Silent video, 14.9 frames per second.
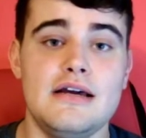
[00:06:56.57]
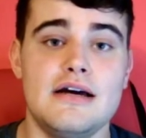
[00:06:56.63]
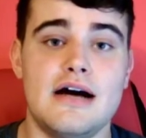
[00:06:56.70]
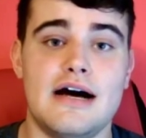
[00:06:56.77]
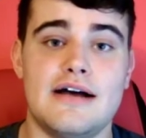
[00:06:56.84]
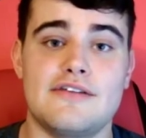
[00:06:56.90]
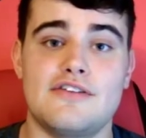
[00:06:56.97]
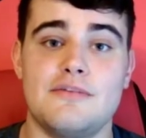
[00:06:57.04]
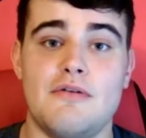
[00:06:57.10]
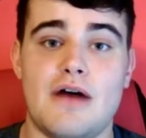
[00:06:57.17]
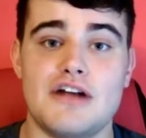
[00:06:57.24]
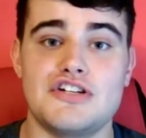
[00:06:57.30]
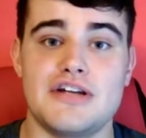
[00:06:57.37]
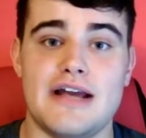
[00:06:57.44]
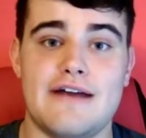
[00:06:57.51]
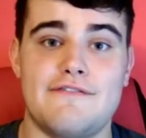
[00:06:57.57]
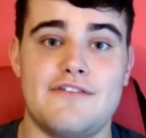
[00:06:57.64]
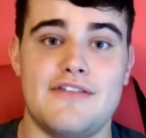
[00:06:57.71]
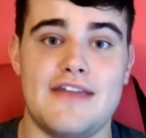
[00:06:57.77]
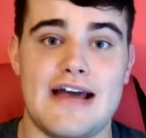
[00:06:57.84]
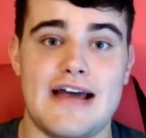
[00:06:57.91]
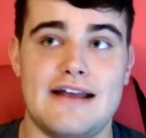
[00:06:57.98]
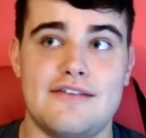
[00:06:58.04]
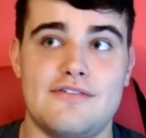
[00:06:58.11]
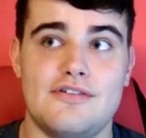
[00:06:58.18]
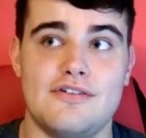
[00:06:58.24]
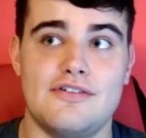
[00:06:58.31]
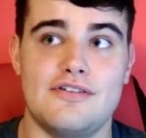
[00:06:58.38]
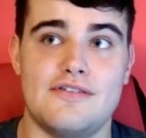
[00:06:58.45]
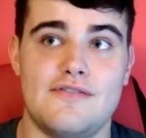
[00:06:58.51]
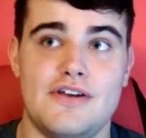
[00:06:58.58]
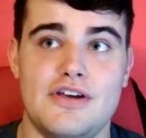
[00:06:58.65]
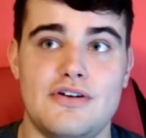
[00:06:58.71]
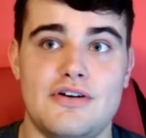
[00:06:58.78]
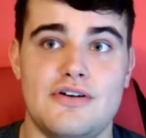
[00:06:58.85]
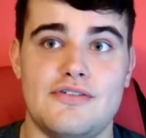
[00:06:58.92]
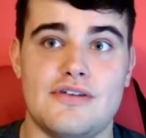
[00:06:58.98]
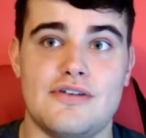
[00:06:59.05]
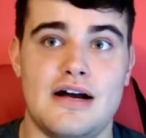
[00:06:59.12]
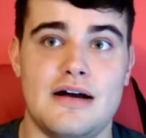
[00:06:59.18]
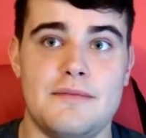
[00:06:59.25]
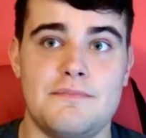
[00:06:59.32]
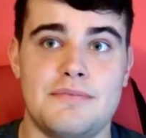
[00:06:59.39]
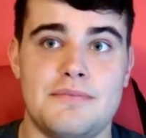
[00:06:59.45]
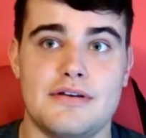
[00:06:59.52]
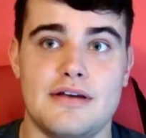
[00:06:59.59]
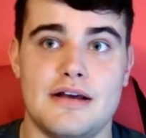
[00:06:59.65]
So be watching out for that as soon as this video goes up.